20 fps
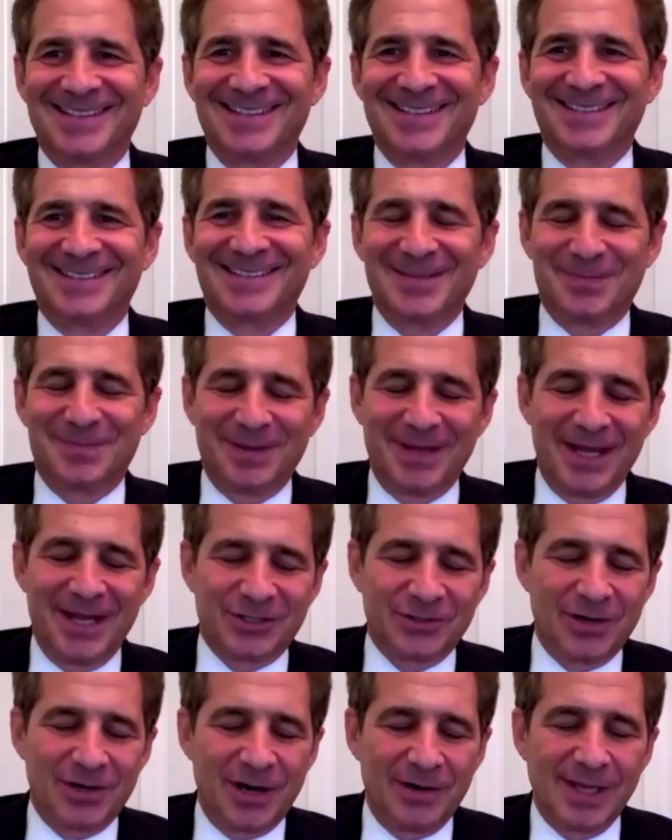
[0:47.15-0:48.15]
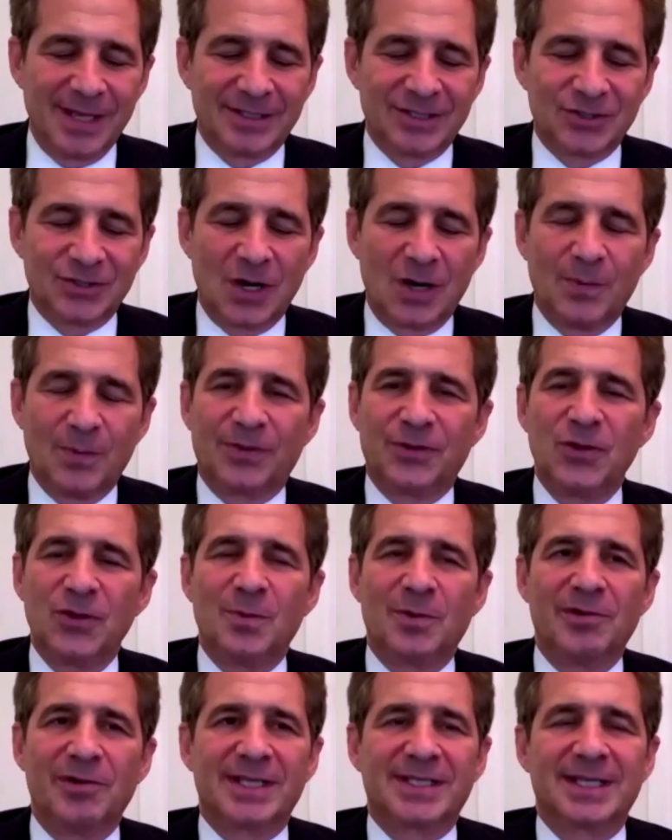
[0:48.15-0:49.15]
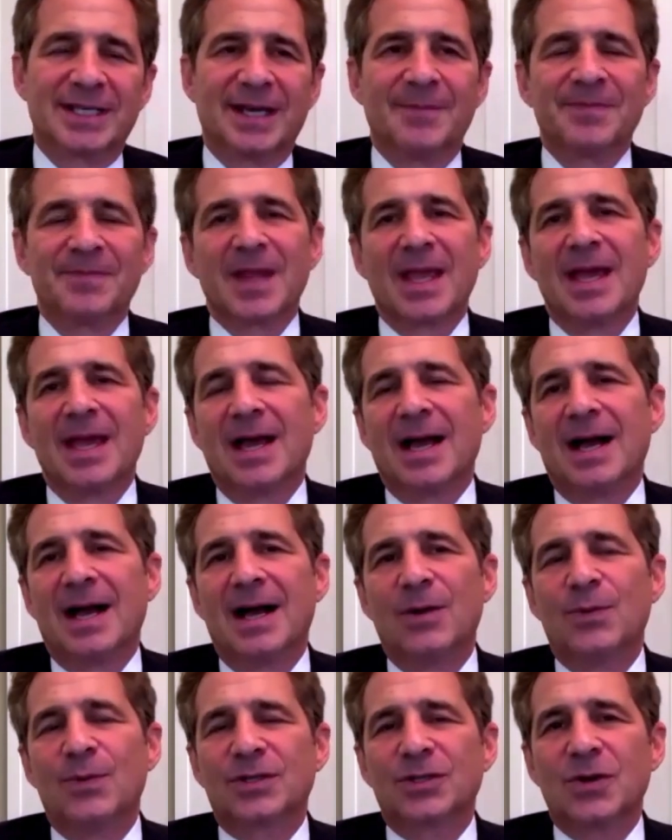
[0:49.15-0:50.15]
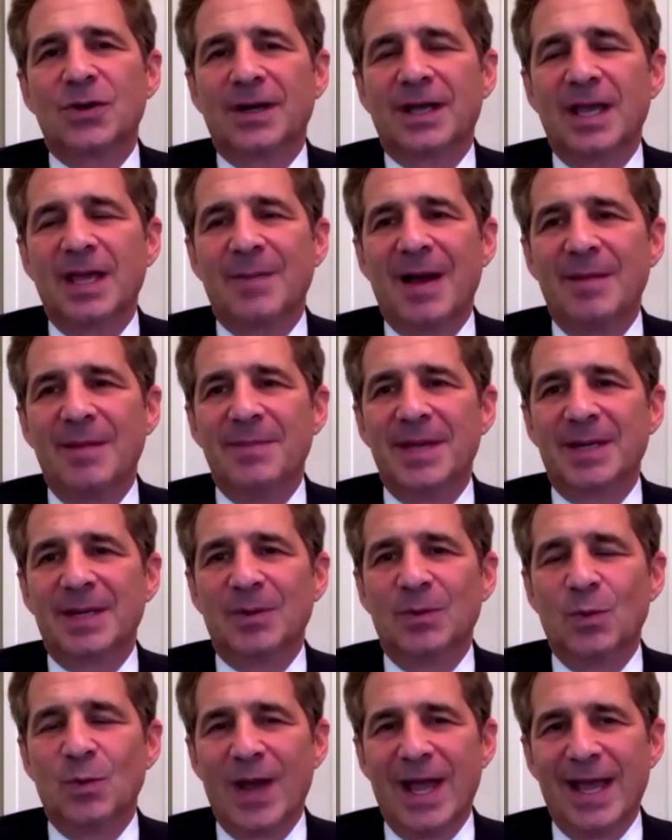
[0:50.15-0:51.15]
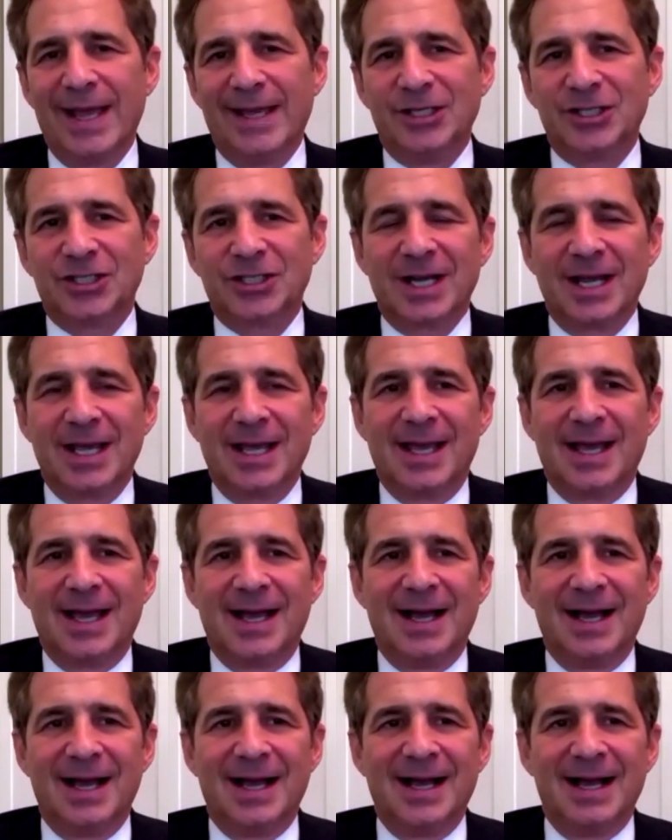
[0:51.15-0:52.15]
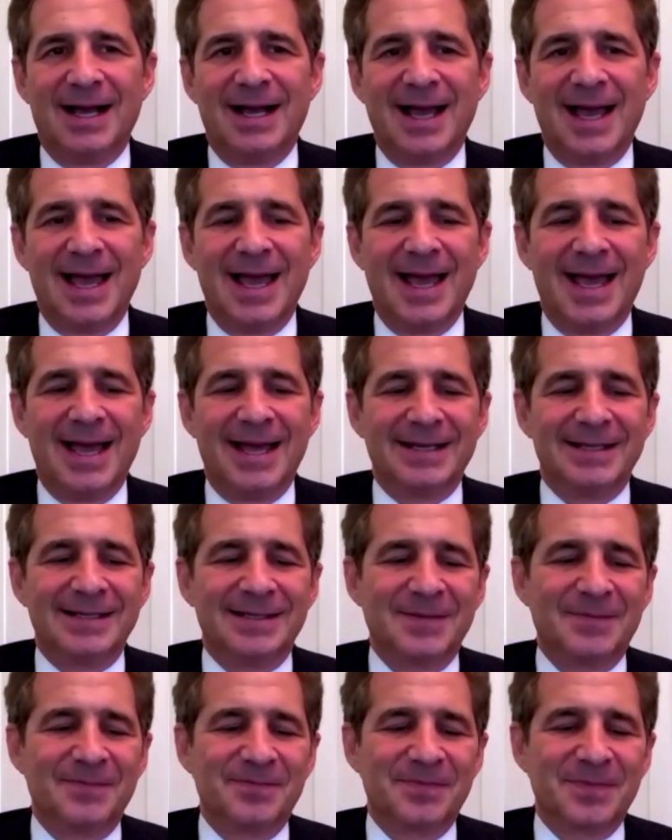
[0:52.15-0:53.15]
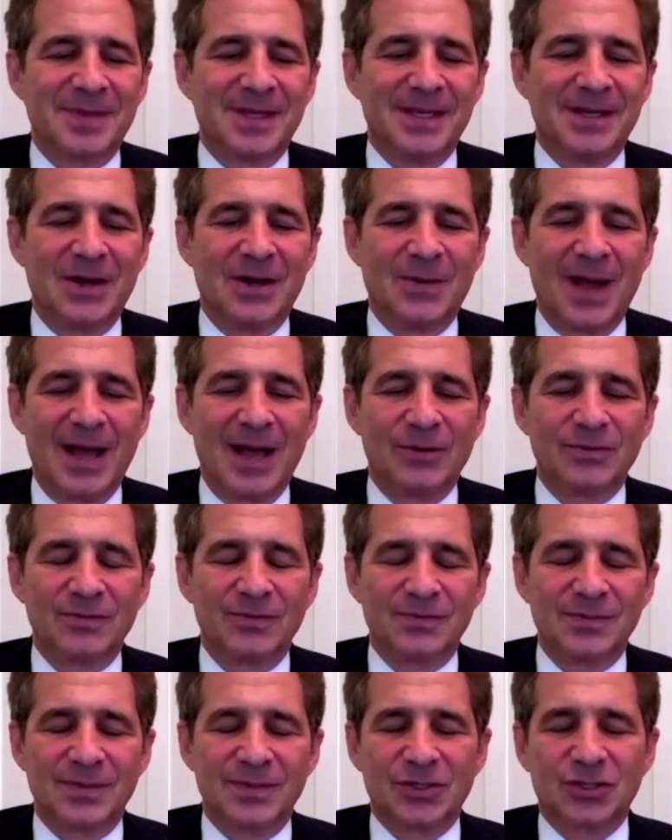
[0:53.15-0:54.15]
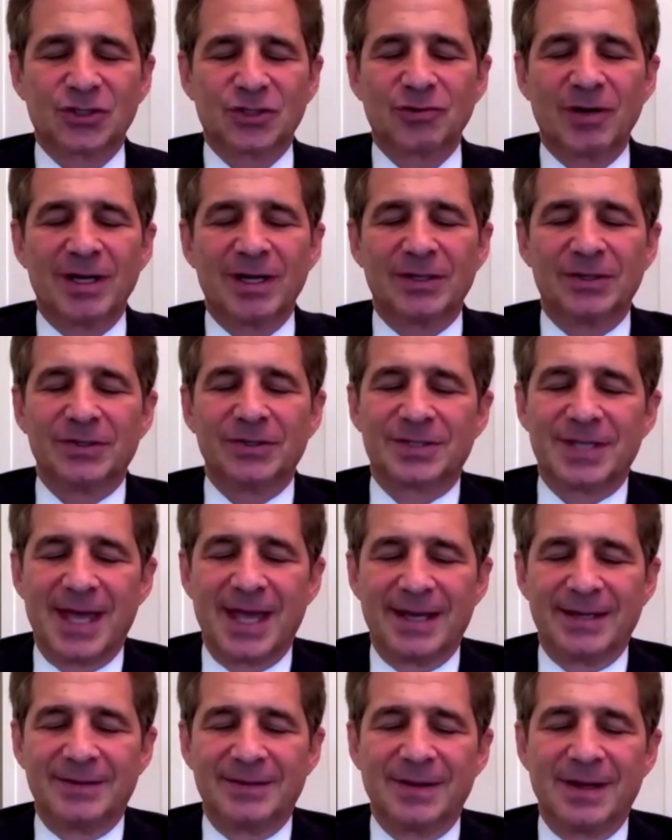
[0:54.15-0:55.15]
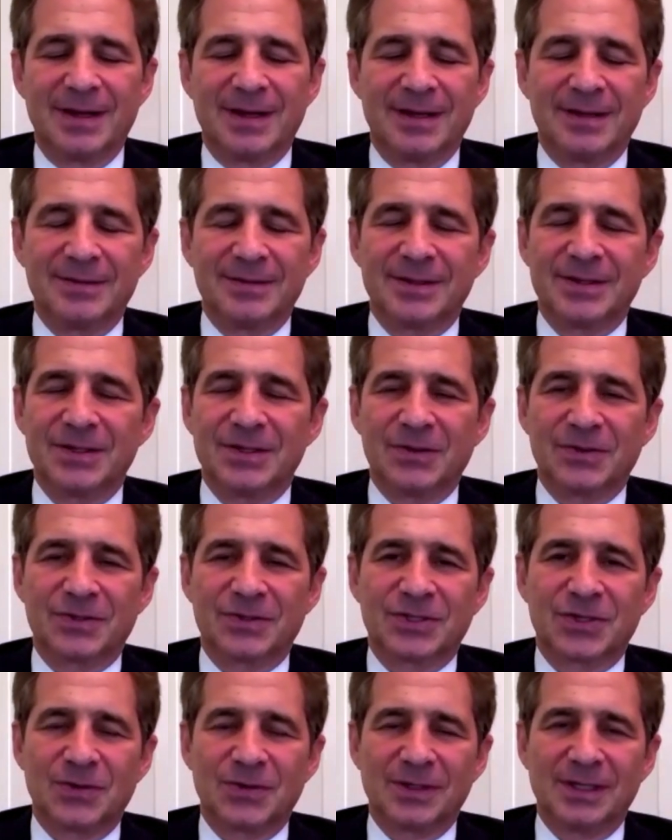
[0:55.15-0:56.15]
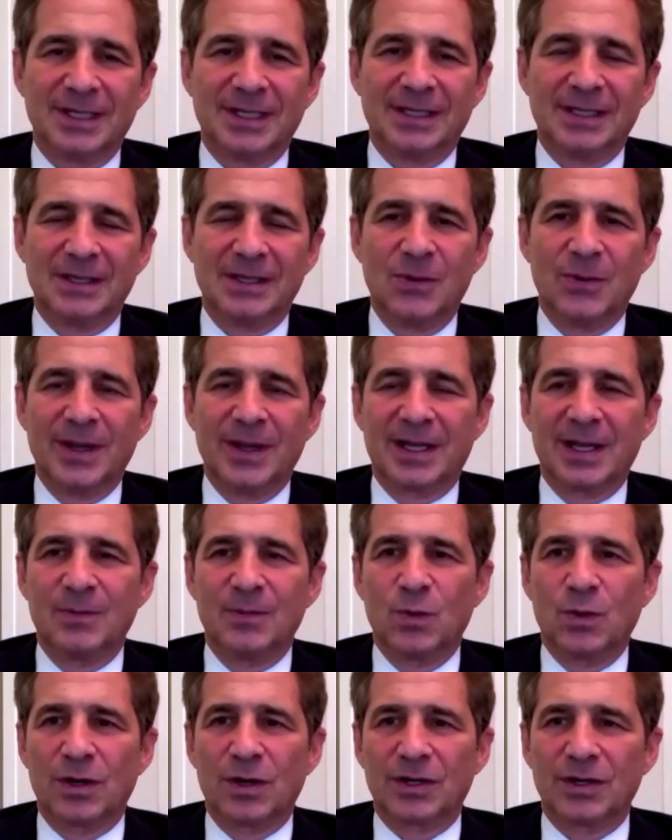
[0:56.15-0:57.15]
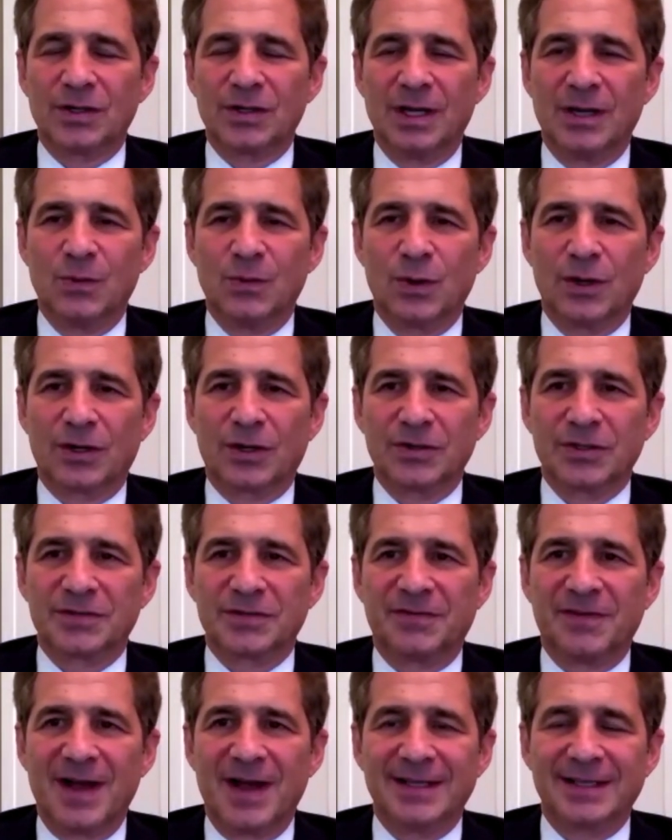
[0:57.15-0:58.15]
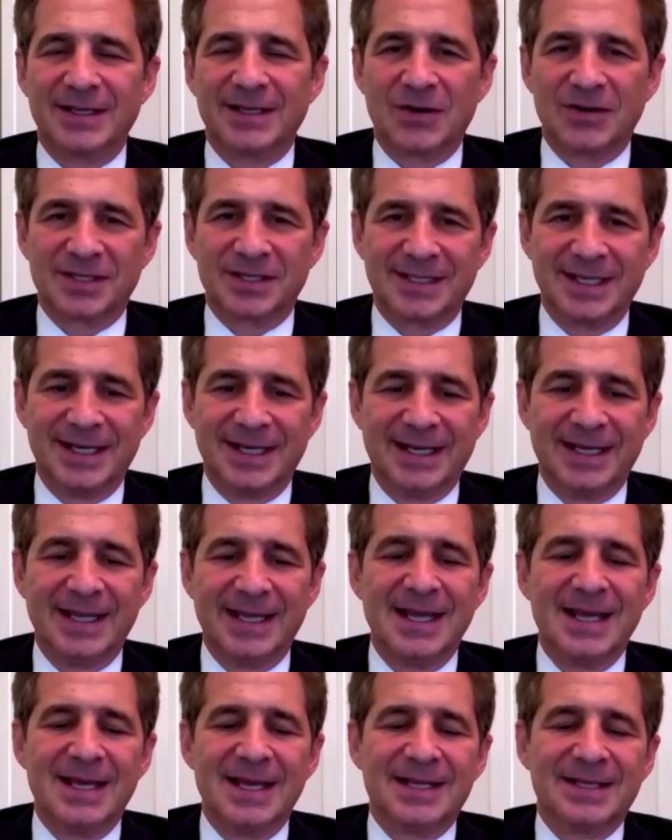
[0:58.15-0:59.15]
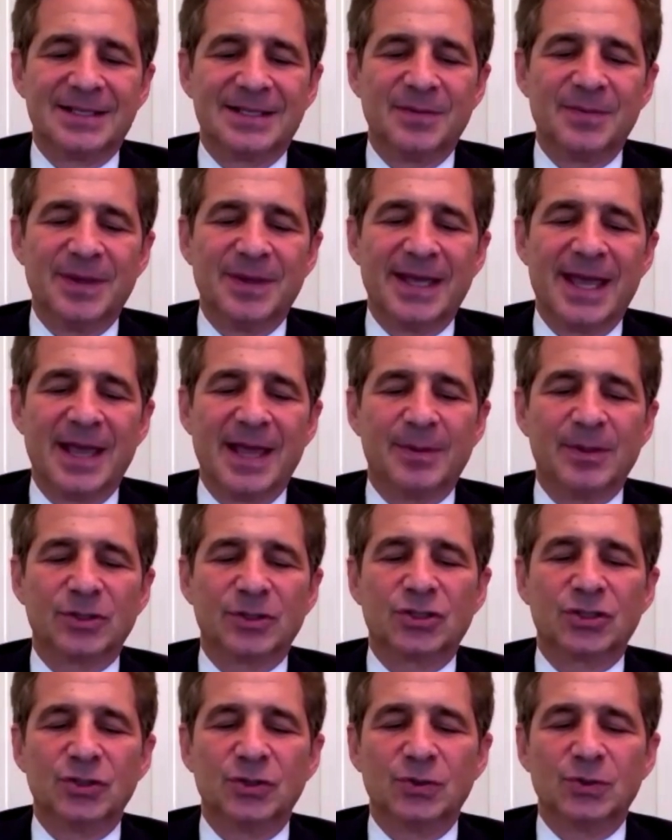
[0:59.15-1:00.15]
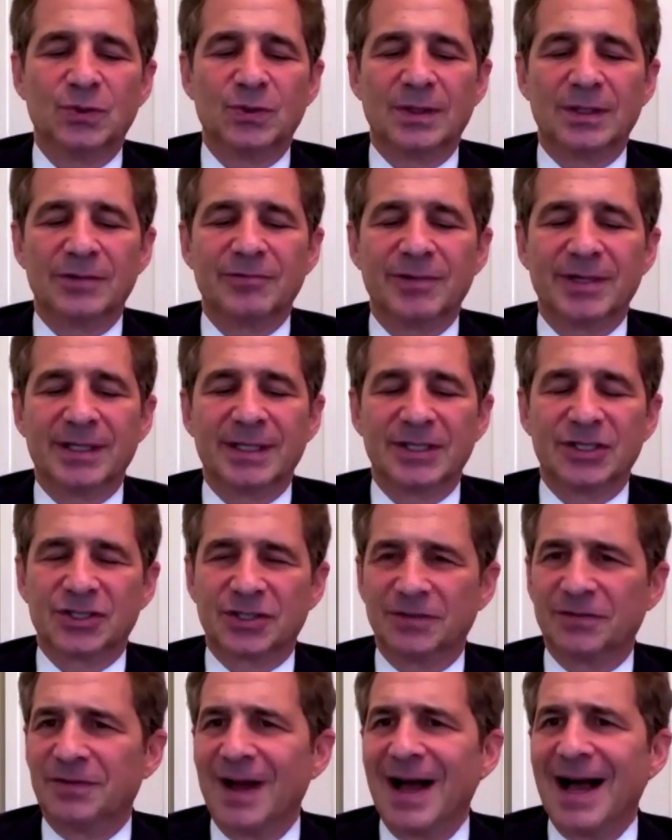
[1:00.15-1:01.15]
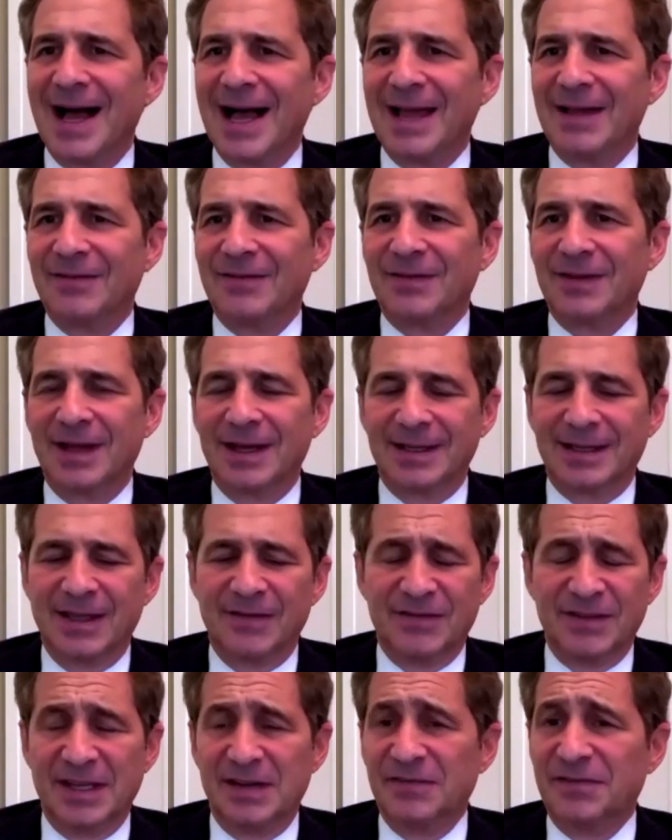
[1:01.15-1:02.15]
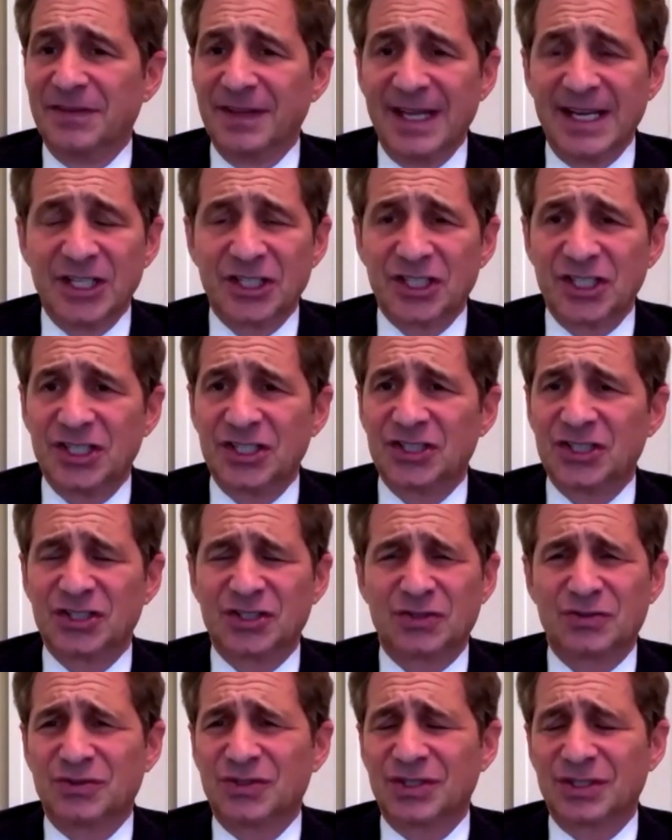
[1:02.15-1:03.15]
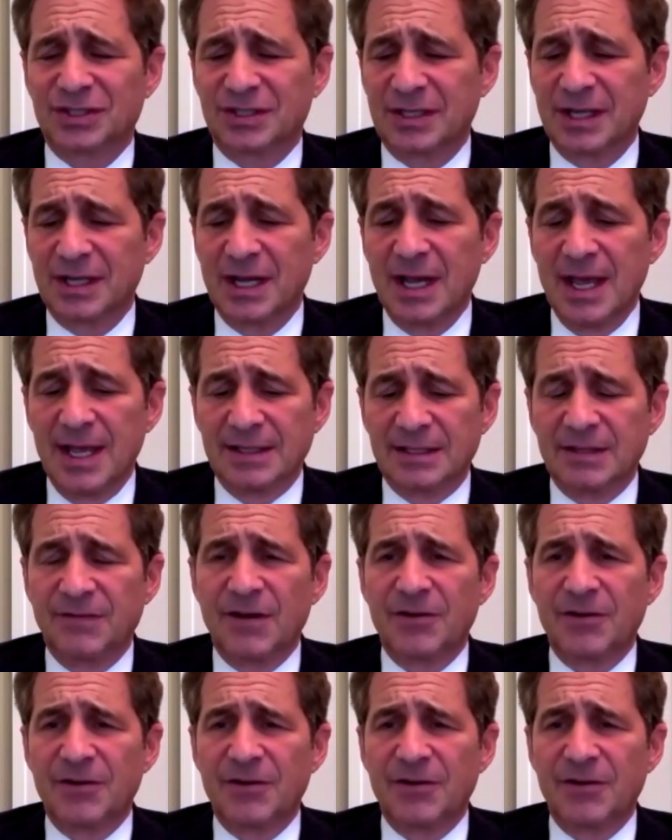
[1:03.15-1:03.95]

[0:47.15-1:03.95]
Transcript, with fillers: It's a pleasure. All right, let's start with you, Maritza. Uh, we're talking about minimum wage uh, and you know how the struggles that you know certainly low income work uh, workers find in our city to be able to really survive given inflation just just it's a